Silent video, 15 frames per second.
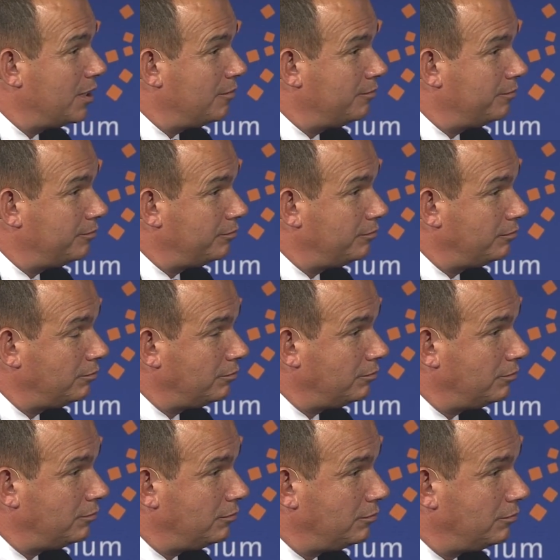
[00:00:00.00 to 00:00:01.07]
Right.
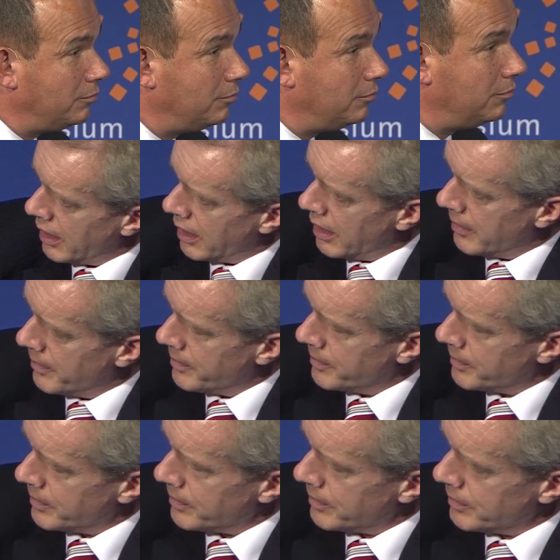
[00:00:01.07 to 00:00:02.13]
But
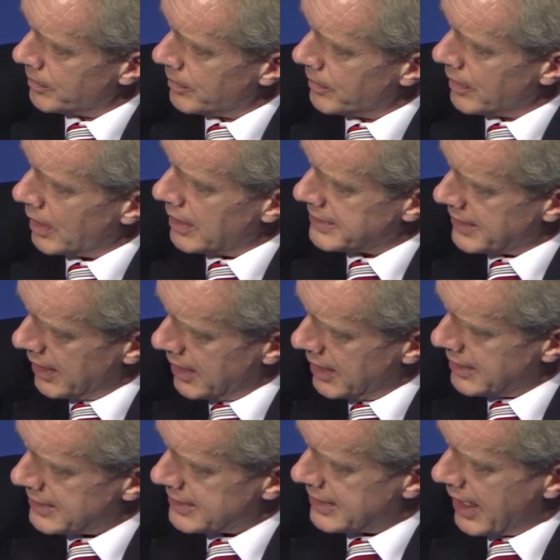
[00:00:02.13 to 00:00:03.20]
as I
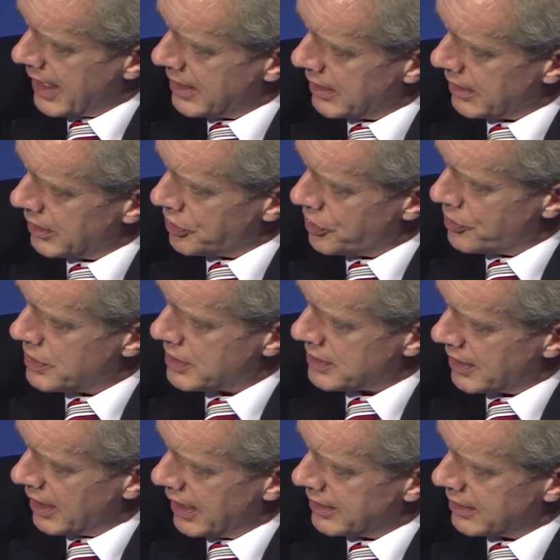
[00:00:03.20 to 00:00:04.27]
understand it, you
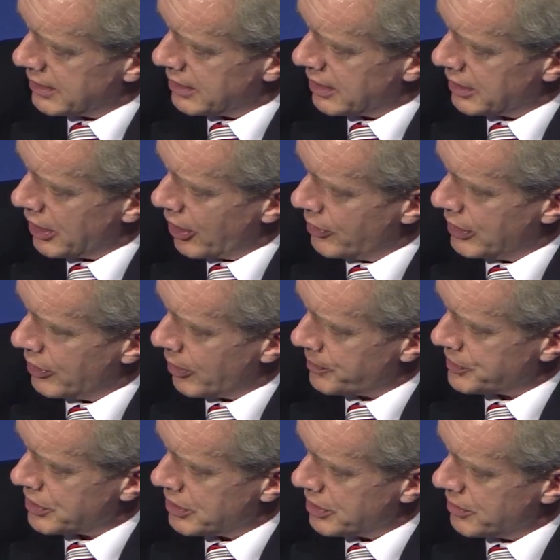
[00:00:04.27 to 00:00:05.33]
decided that the only
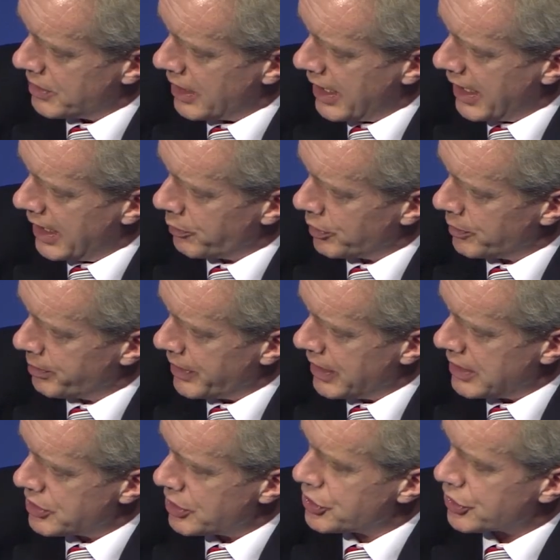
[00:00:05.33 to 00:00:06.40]
option you had would
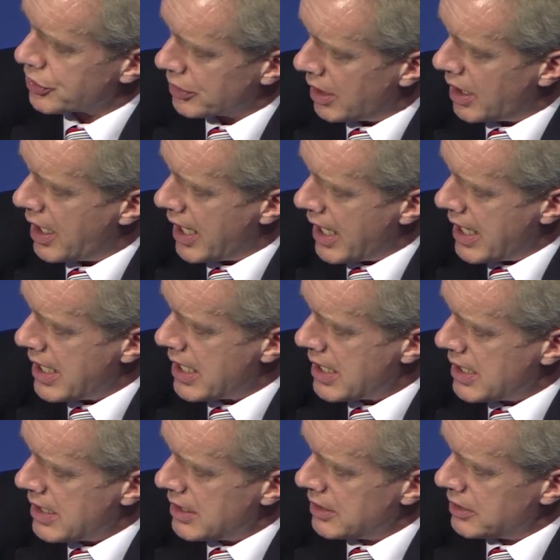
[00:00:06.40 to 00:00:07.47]
be to try
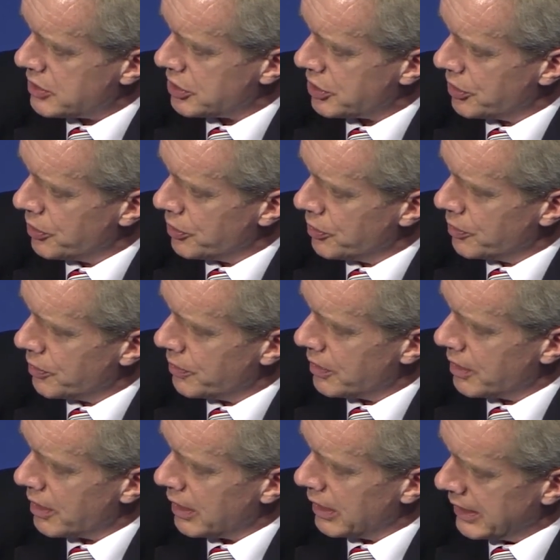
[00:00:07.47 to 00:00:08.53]
to
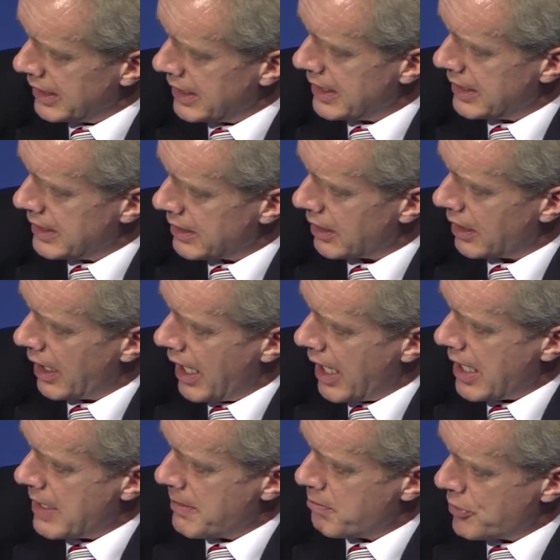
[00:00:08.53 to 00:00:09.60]
lead
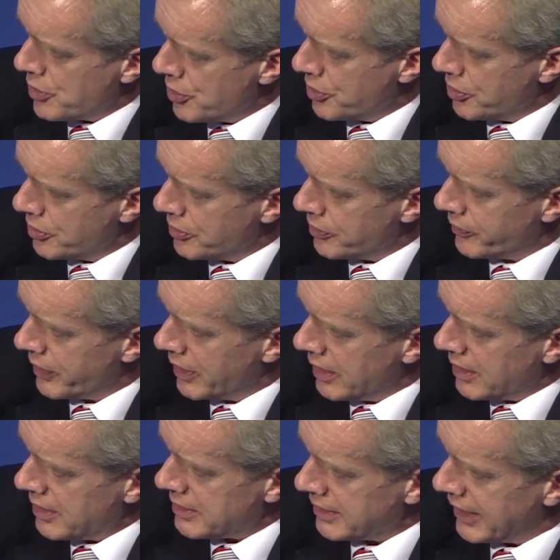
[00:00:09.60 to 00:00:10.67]
a move
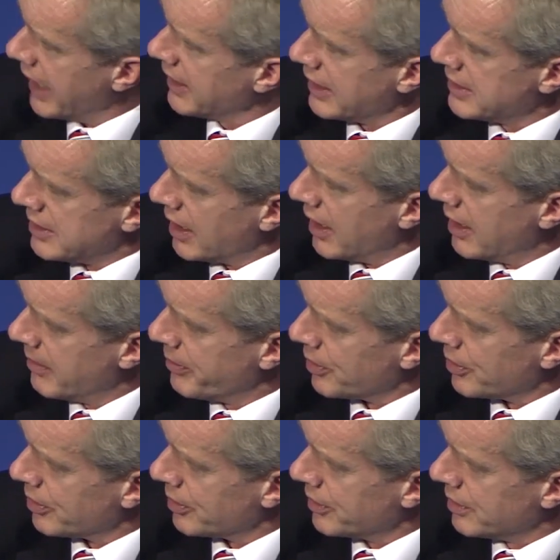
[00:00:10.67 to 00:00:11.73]
to get the entire
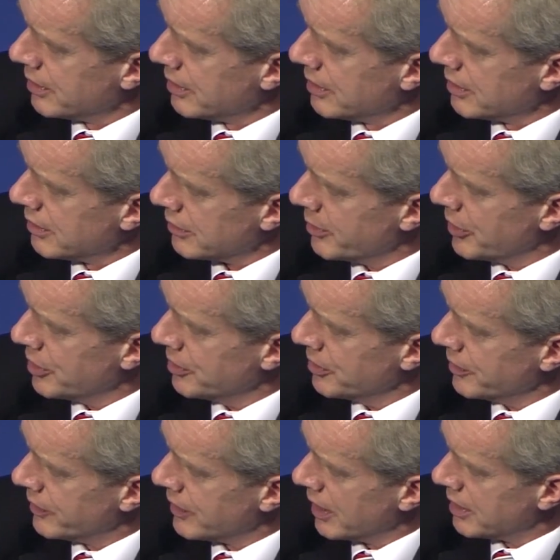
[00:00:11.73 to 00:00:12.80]
board
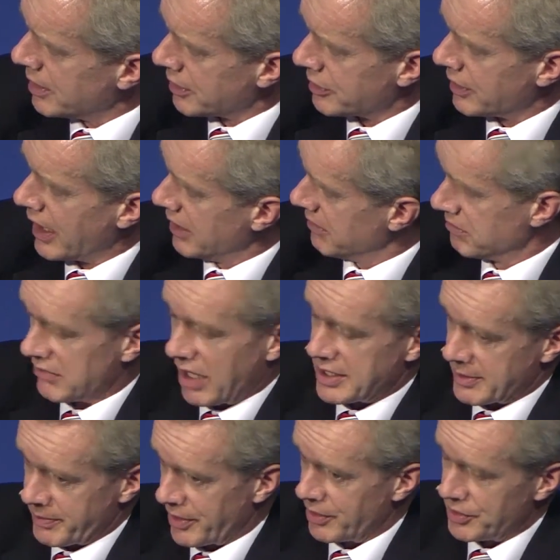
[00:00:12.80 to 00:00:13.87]
removed and to create, I
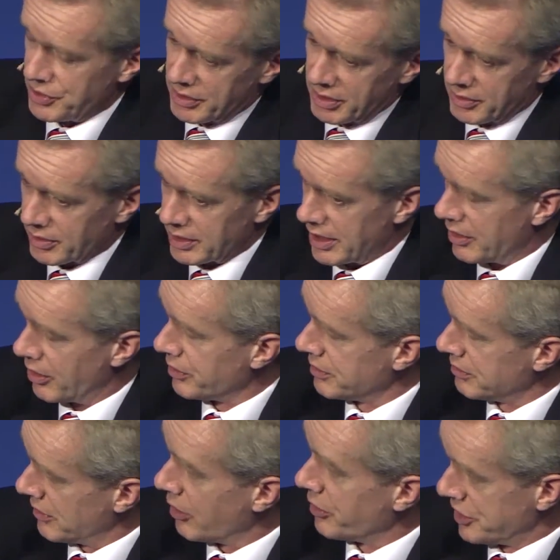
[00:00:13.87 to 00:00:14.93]
suppose you could call it, an
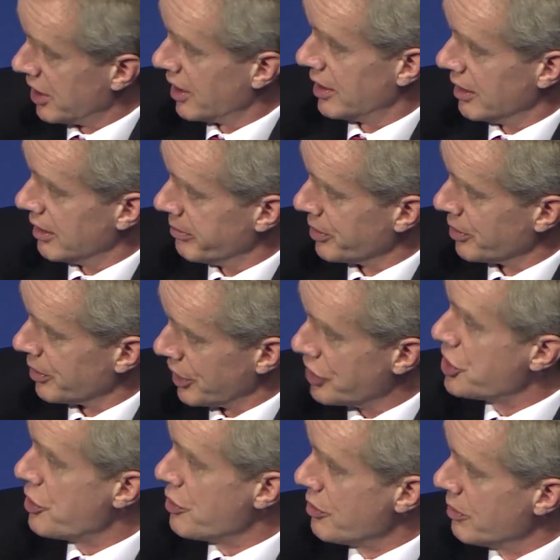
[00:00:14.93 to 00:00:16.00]
alternate board, a
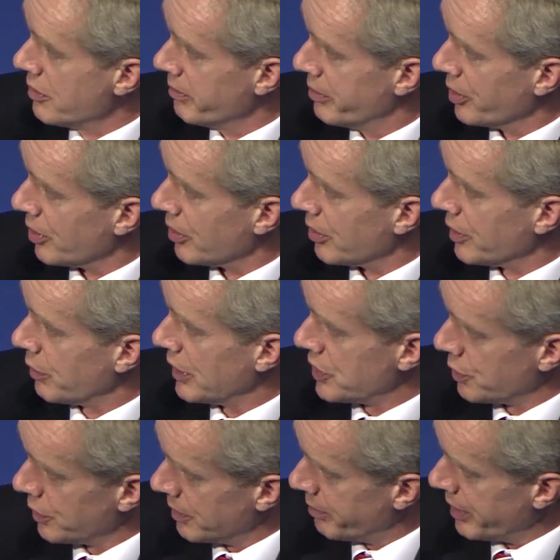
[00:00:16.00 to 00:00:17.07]
new board,
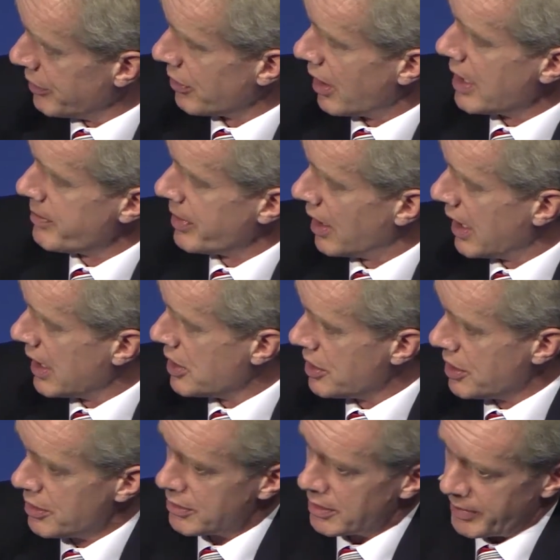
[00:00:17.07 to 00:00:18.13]
which would be right behind
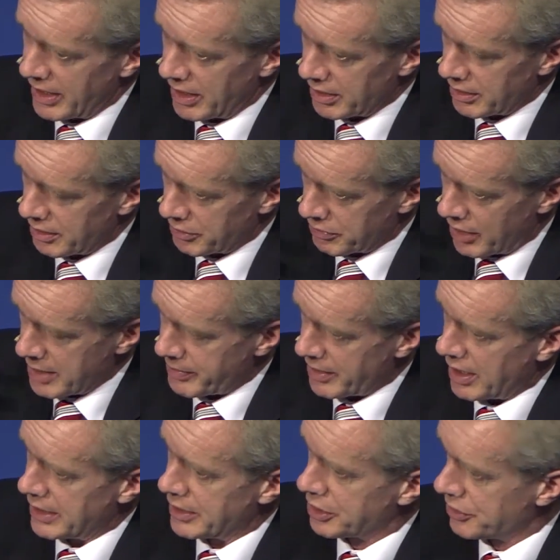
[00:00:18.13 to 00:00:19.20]
you, about right
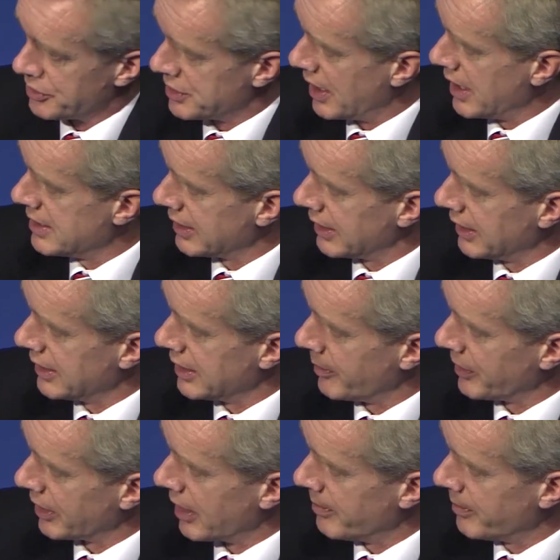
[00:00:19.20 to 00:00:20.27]
behind the crusade to clean
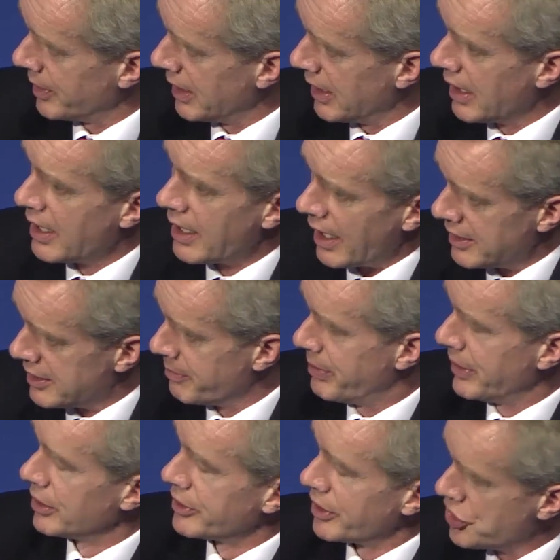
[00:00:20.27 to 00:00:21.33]
up the company and to
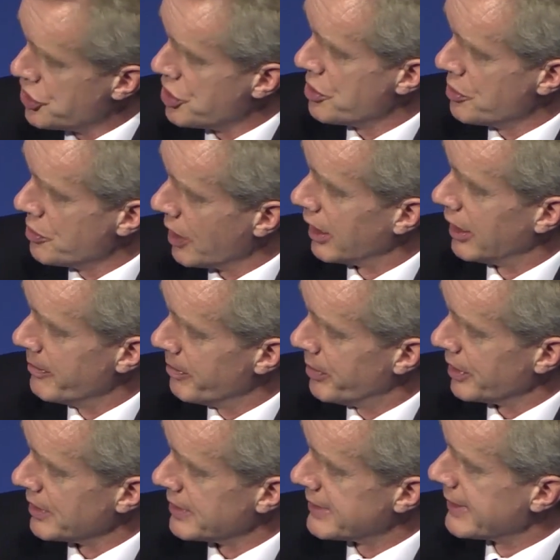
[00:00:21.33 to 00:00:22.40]
build a new
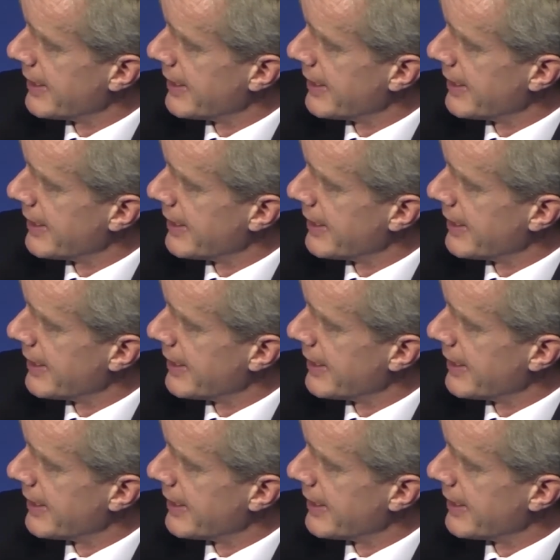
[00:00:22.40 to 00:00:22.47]
Olympus.